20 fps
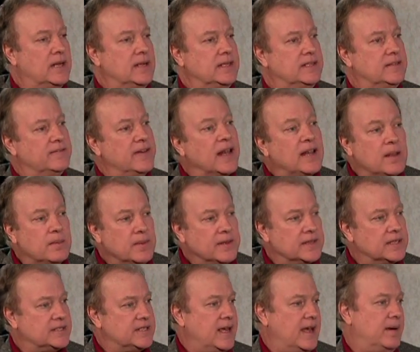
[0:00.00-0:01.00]
development
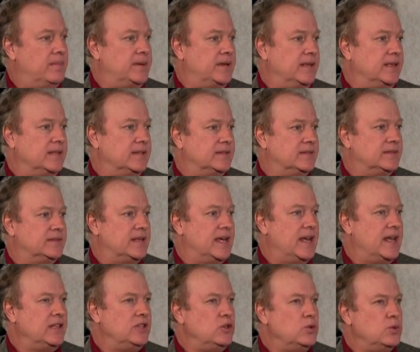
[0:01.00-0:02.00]
that's happening.
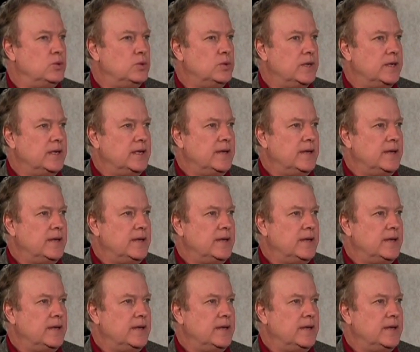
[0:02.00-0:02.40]
And you